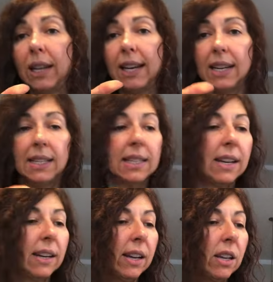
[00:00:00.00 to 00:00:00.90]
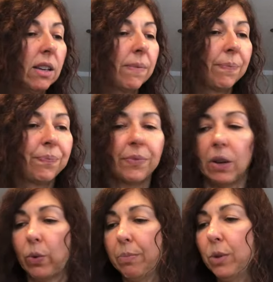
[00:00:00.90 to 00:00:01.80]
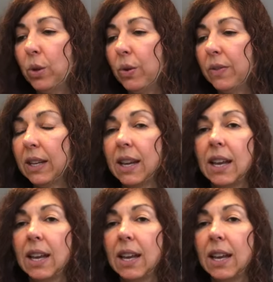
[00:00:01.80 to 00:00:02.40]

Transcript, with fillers: Like I said, I removed.